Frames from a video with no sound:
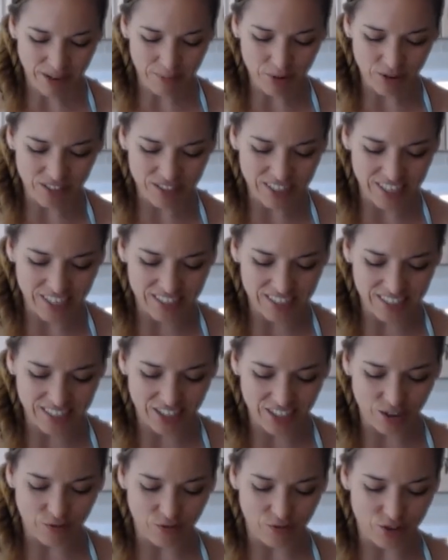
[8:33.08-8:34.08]
but I'm going to taste
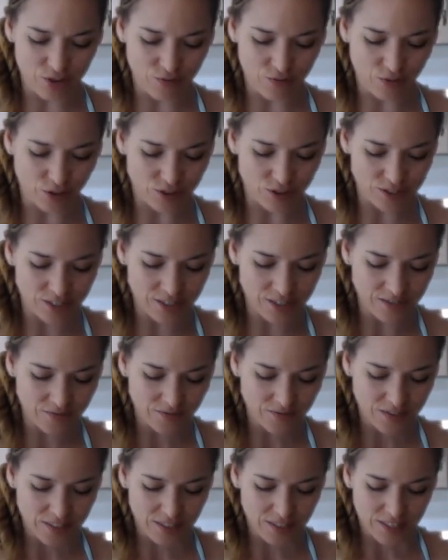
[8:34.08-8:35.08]
it here for you first.
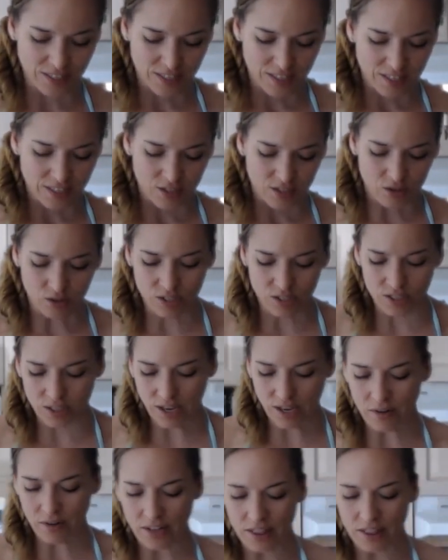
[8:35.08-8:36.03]
So see